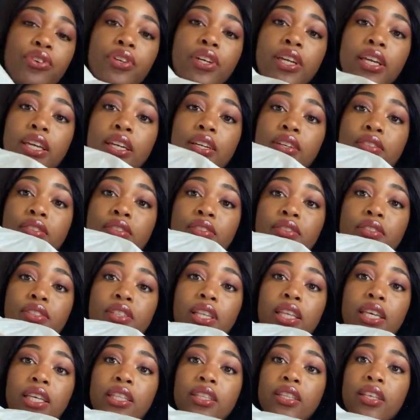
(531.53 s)
hand
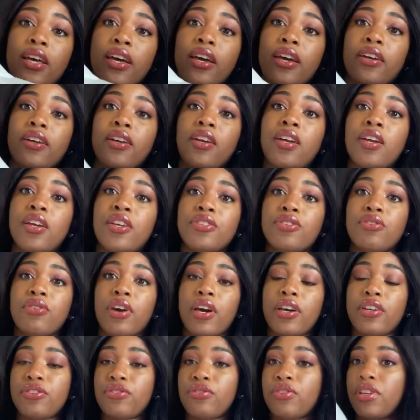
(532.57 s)
like that. So it
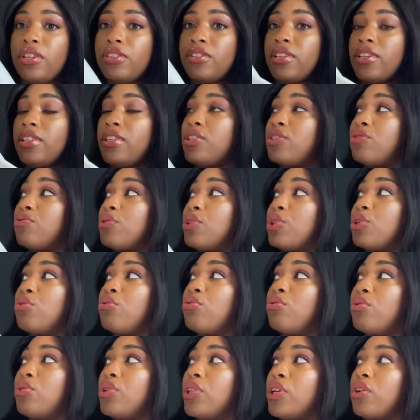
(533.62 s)
kind of creates like this really
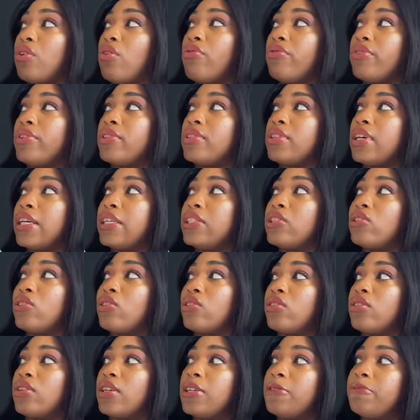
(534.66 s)
cool like oversized
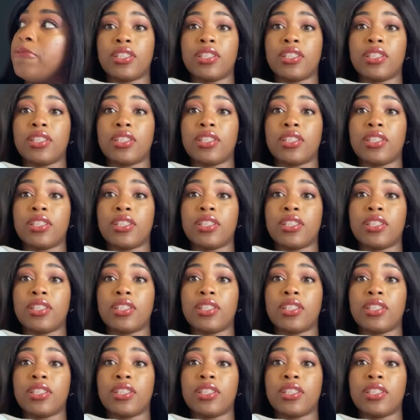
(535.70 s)
look.